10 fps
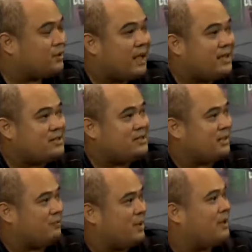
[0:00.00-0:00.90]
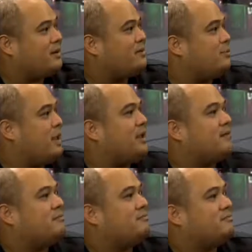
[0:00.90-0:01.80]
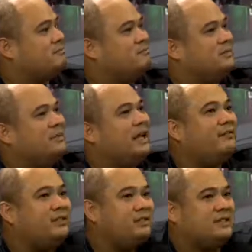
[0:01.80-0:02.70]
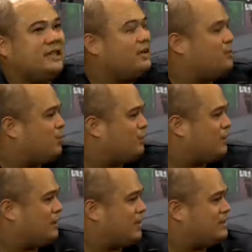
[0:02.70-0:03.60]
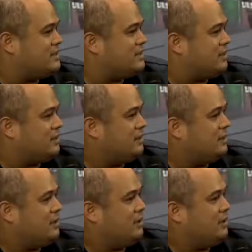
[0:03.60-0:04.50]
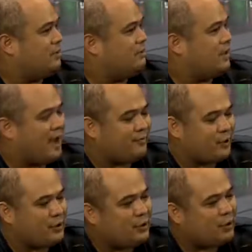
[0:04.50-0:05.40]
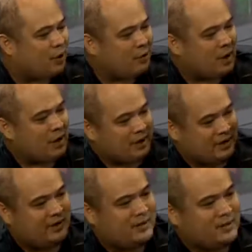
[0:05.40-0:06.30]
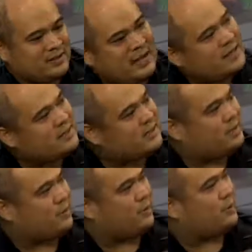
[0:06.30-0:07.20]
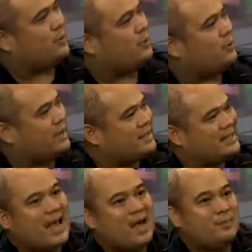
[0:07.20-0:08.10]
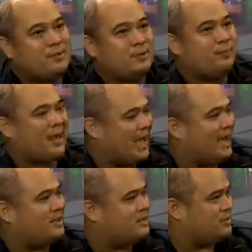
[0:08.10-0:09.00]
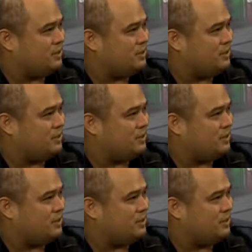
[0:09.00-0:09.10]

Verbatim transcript: licensing. Make it level Singapore licensing. You know, they have to undergo tedious tests or exams to pass